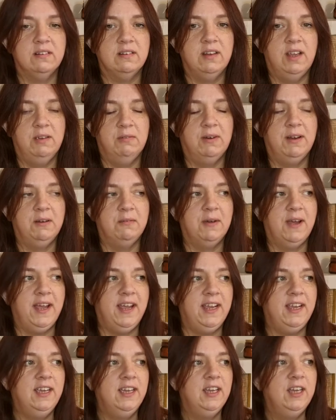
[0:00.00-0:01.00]
it went
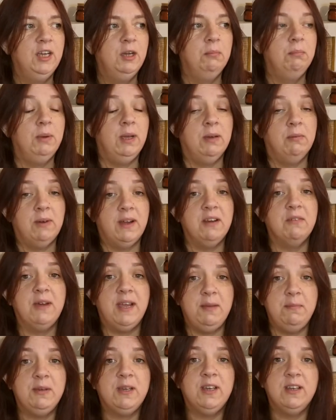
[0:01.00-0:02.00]
away, but it went
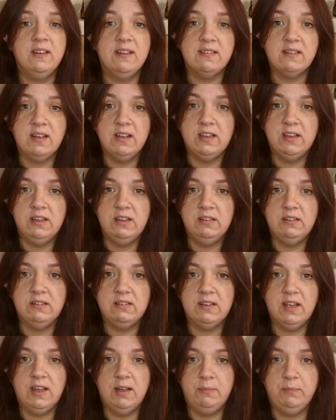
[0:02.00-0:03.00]
away because I used
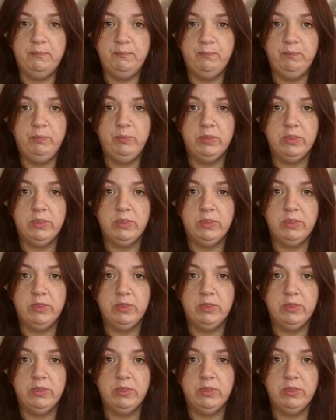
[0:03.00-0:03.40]
some